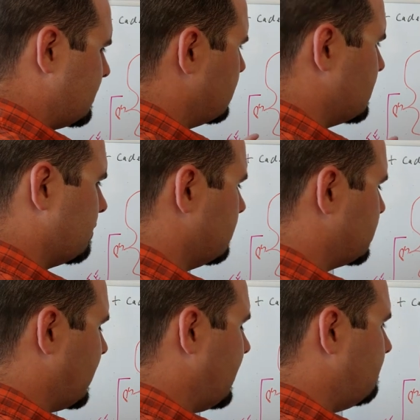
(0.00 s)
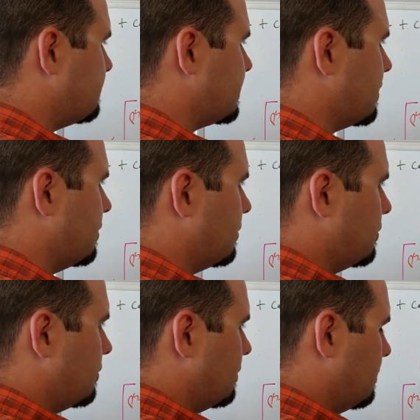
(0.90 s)
is the general shape,
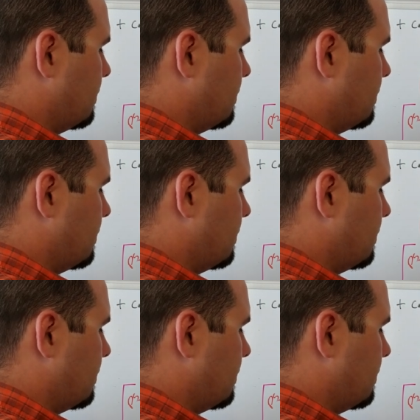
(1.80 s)
so